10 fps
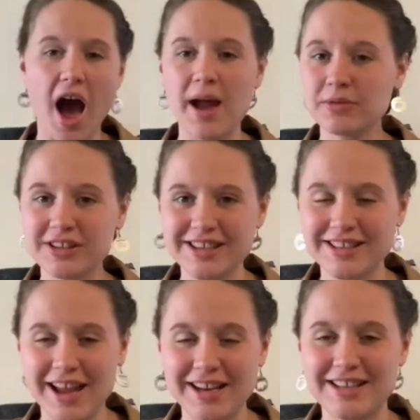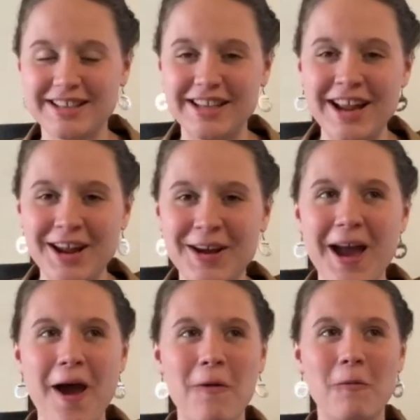I'm just excited to see
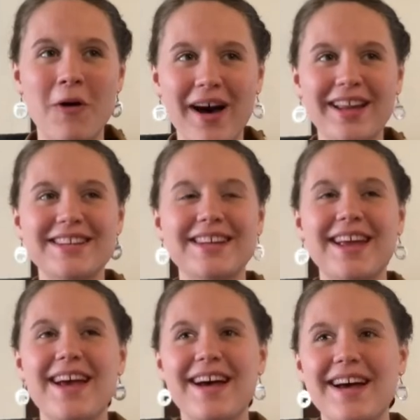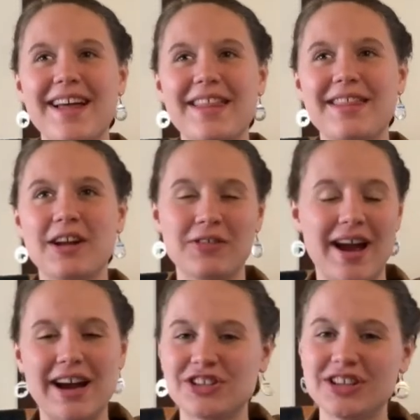what their
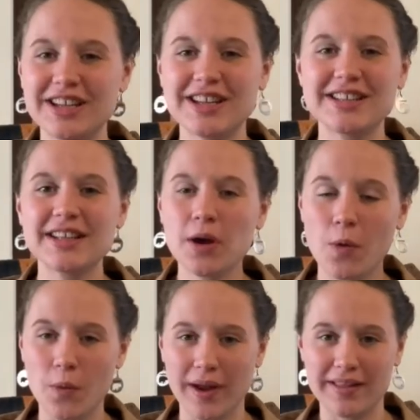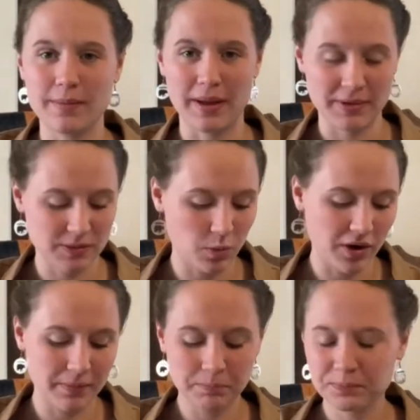reaction is when the baby's
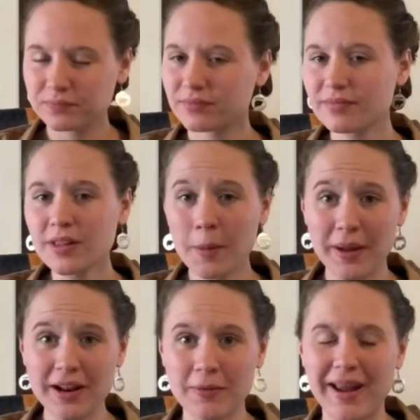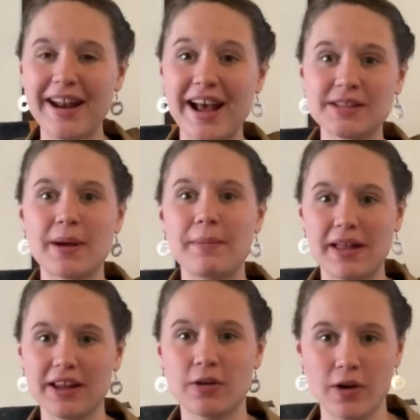born. But anyway, and as my
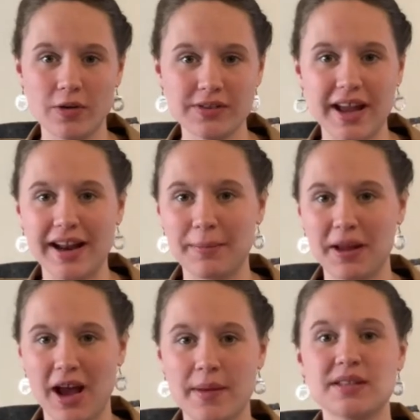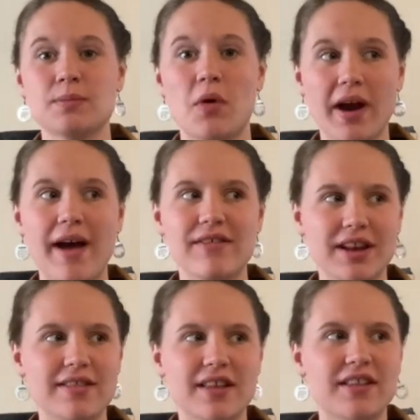belly grows and it becomes more
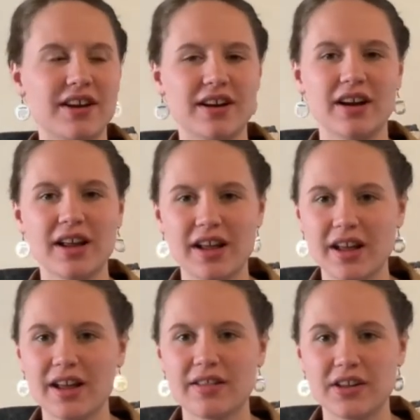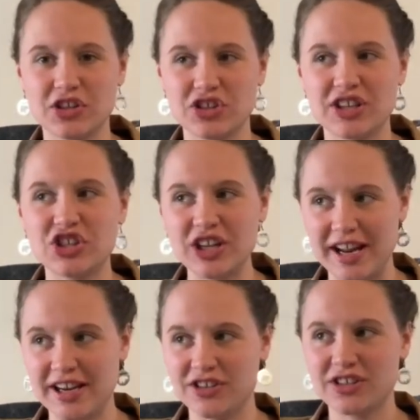evident that they're there's a
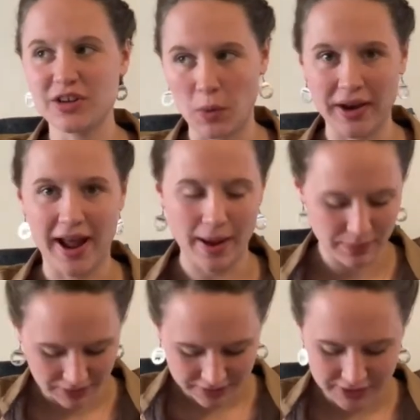change going to happen.